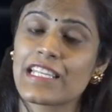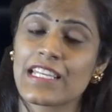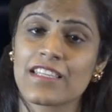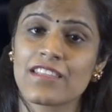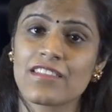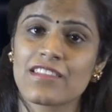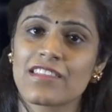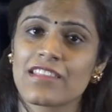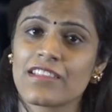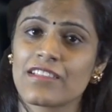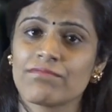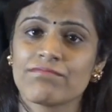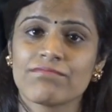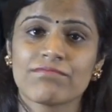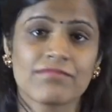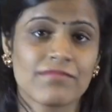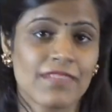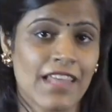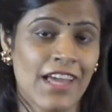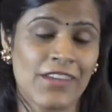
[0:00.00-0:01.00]
easiness,
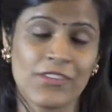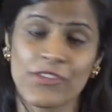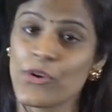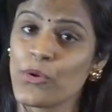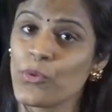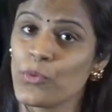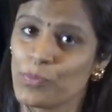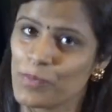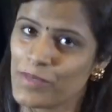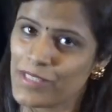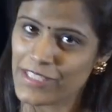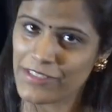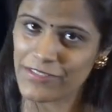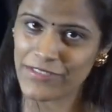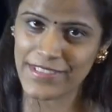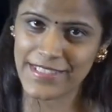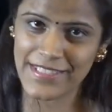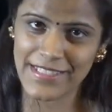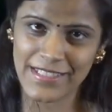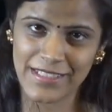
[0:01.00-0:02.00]
and your own
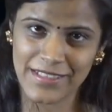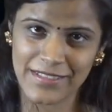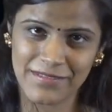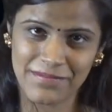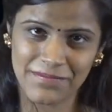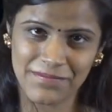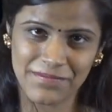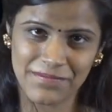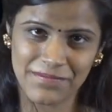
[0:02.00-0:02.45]
beliefs.